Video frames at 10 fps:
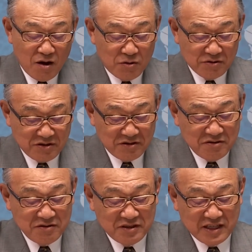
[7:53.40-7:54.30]

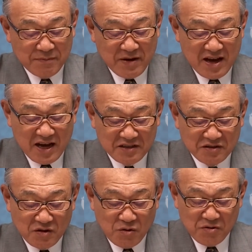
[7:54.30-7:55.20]
Although Japan has
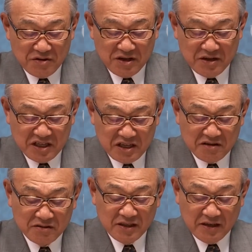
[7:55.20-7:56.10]
only
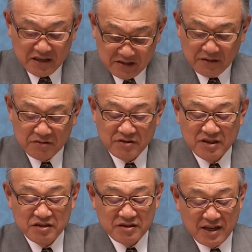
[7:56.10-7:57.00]

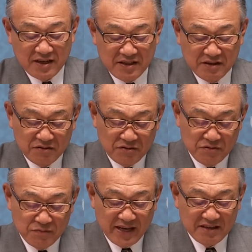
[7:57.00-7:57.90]
recently started
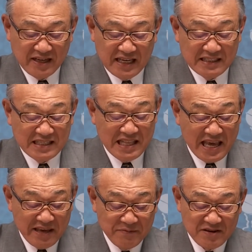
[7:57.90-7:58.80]
to make its
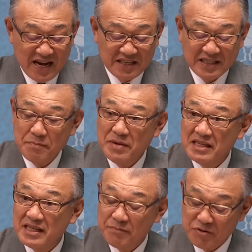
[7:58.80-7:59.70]
name as a
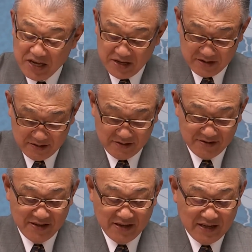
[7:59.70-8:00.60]
major player,
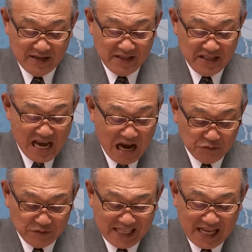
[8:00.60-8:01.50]
the
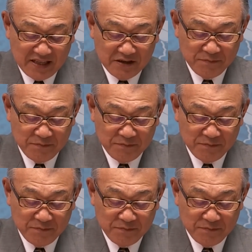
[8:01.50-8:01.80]
outstanding